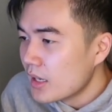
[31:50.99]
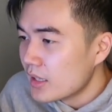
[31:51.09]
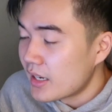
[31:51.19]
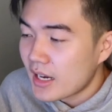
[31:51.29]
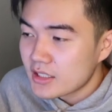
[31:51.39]

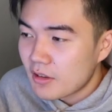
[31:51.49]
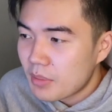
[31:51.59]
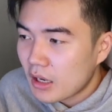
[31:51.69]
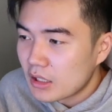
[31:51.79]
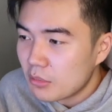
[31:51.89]
And then I actually have
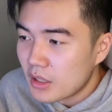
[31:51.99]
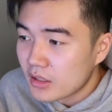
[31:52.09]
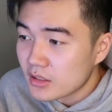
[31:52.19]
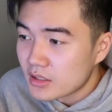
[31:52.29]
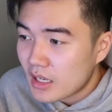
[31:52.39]
Parallel
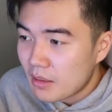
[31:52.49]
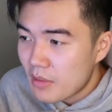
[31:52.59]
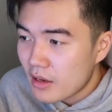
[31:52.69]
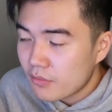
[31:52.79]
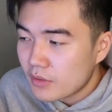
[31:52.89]
Mothers. I
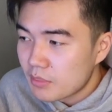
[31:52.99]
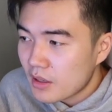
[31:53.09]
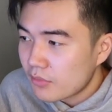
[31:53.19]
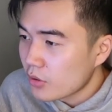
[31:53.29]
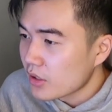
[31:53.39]
might flip
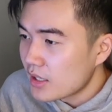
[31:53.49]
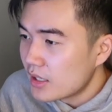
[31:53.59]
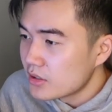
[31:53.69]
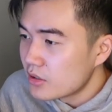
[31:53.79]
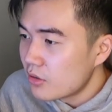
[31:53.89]
that for
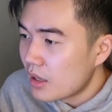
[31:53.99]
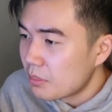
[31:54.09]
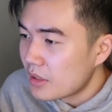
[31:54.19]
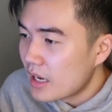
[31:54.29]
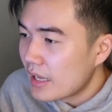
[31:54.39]
Encanto.
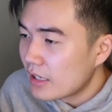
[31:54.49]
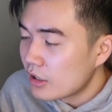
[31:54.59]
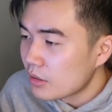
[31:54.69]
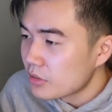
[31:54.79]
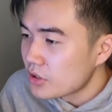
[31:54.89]
I'm not
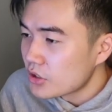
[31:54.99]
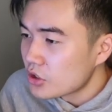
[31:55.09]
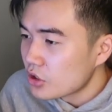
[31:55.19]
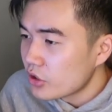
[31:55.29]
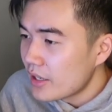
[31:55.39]
100%
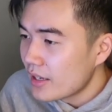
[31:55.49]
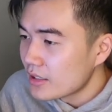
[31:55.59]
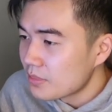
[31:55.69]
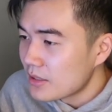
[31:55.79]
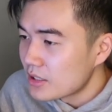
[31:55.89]
sure yet,
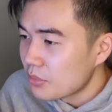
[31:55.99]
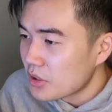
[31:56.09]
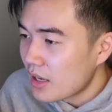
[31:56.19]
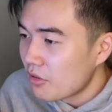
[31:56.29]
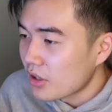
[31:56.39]
especially
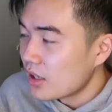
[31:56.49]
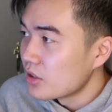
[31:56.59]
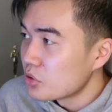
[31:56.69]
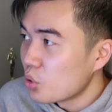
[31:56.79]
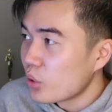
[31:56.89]
with how
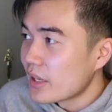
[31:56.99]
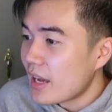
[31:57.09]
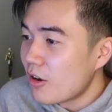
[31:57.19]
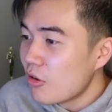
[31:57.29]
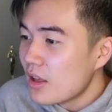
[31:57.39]
Encanto's going
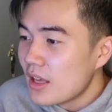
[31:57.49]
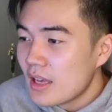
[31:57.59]
now.